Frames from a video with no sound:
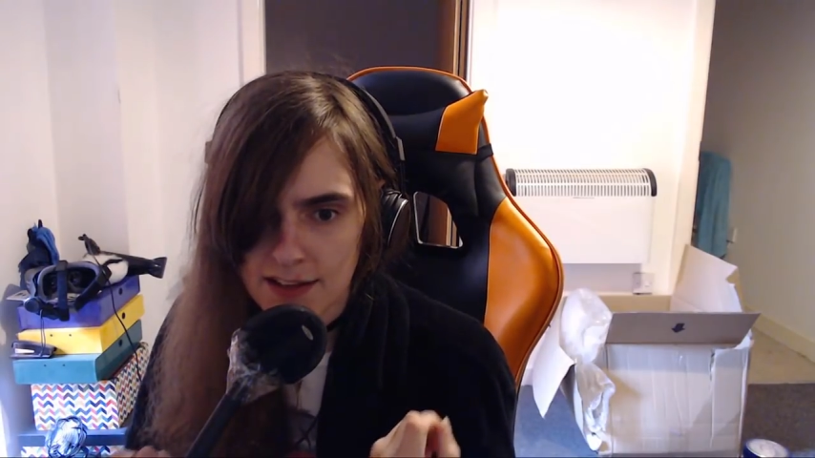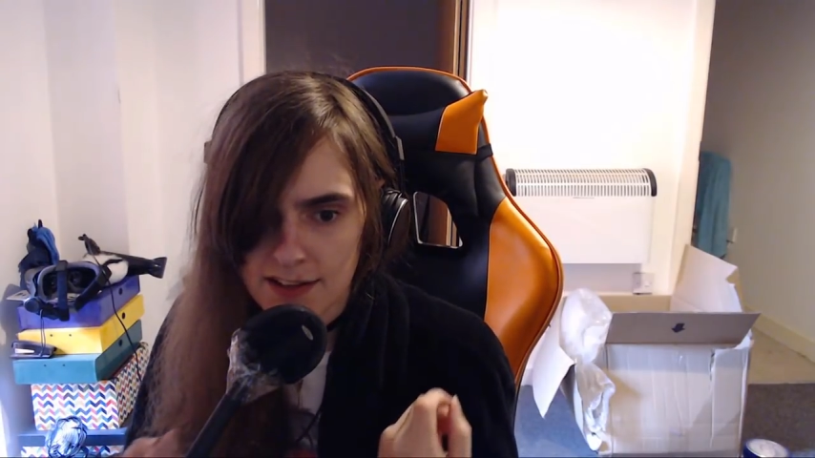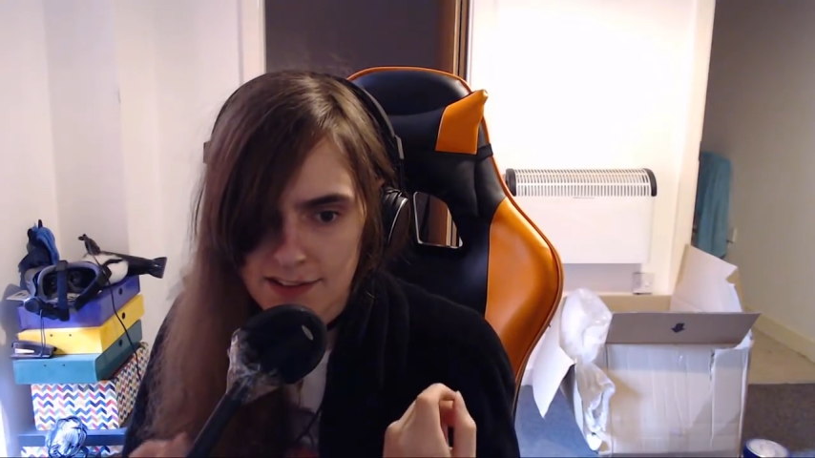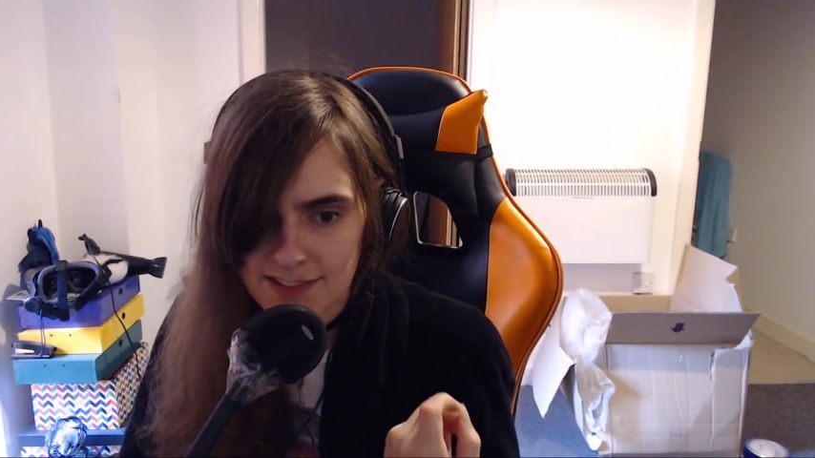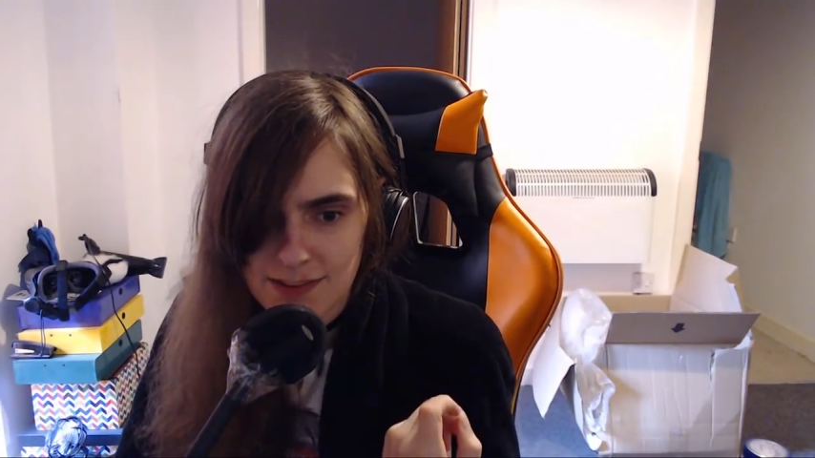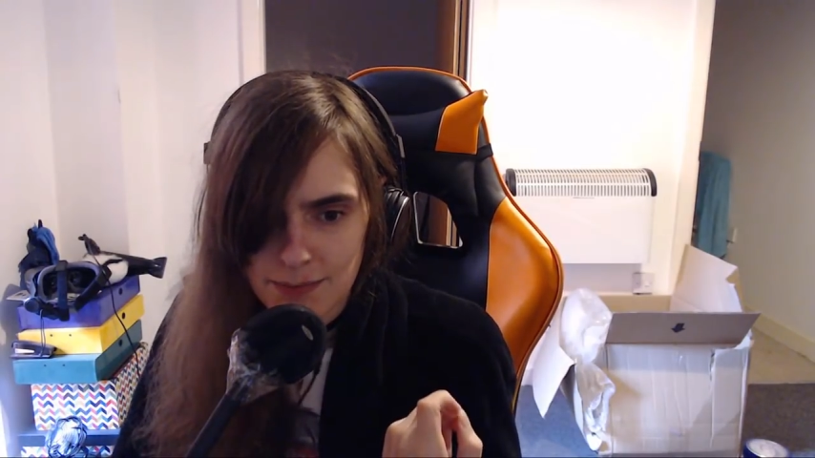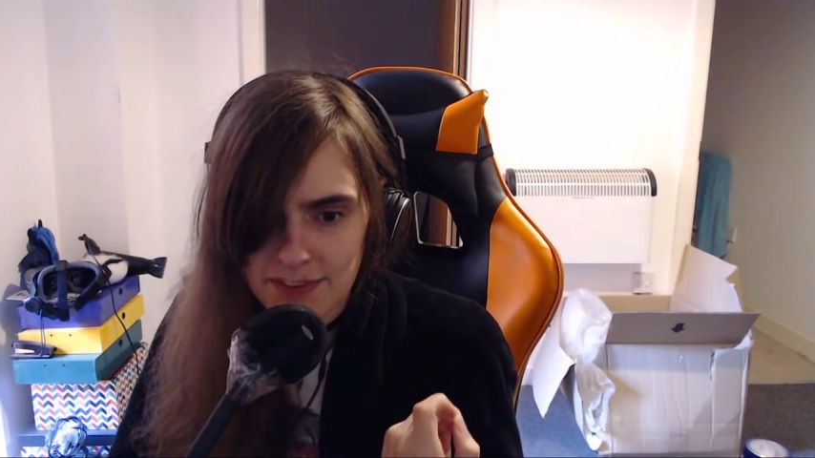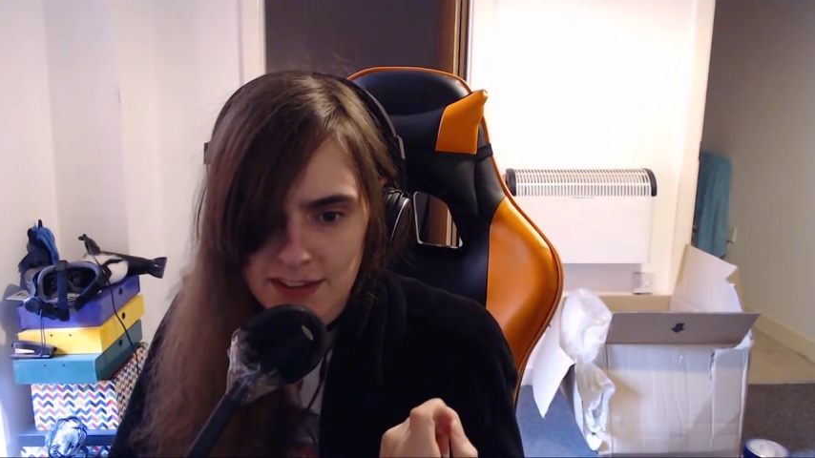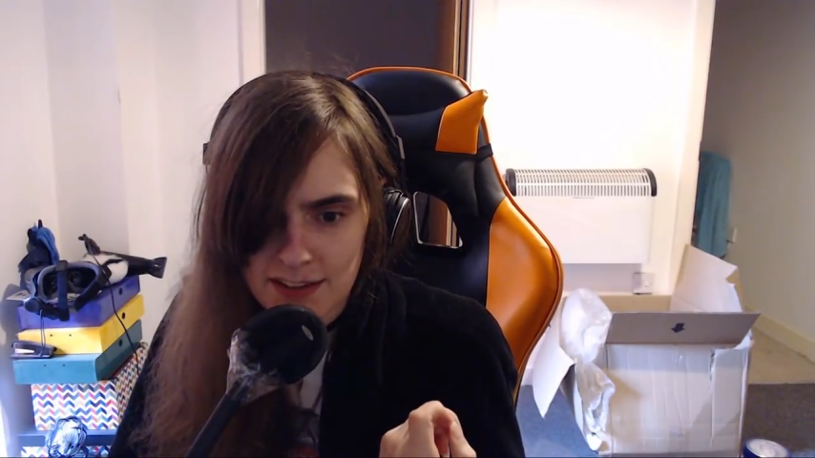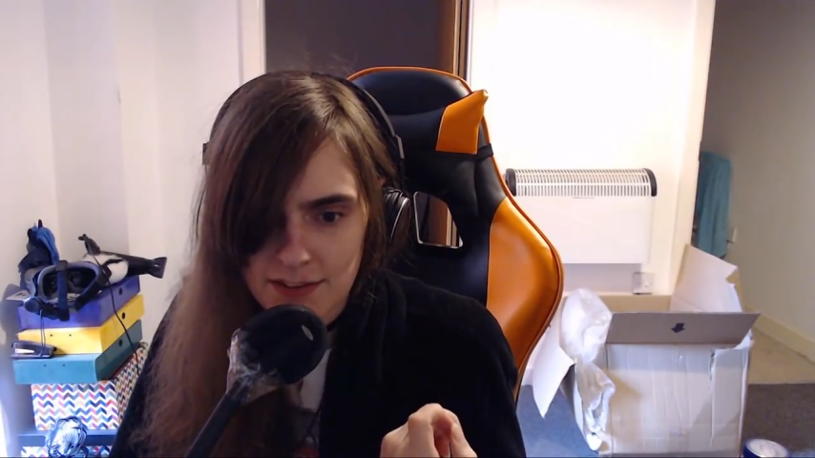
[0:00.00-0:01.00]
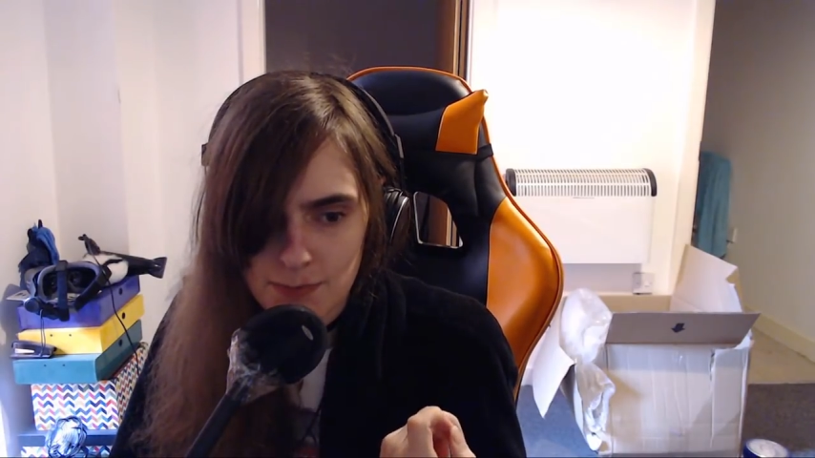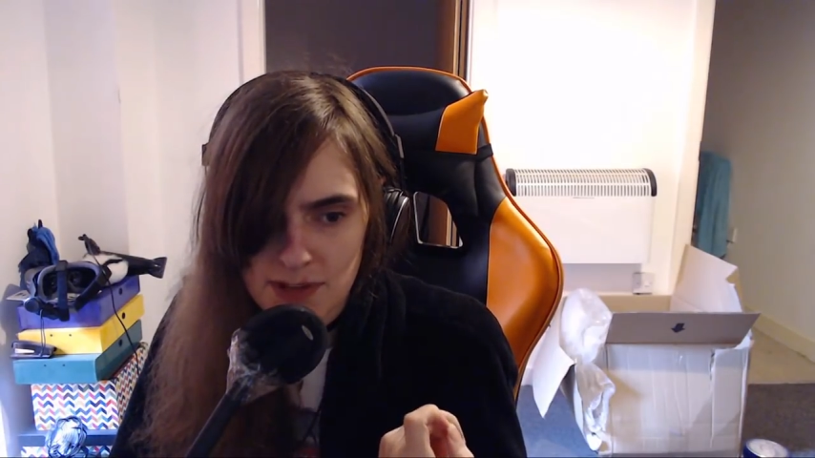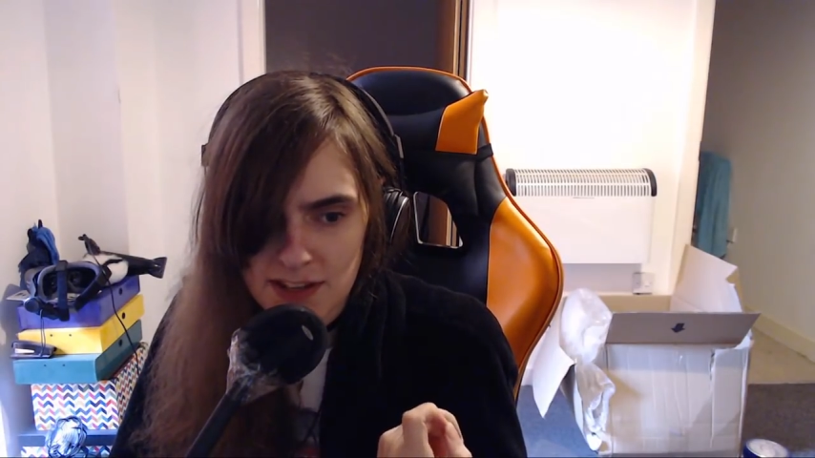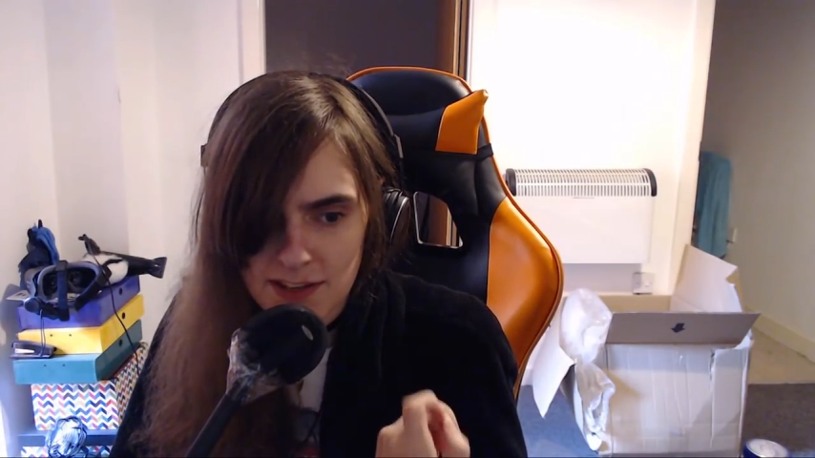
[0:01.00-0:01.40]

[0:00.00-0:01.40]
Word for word: and it seems like it's been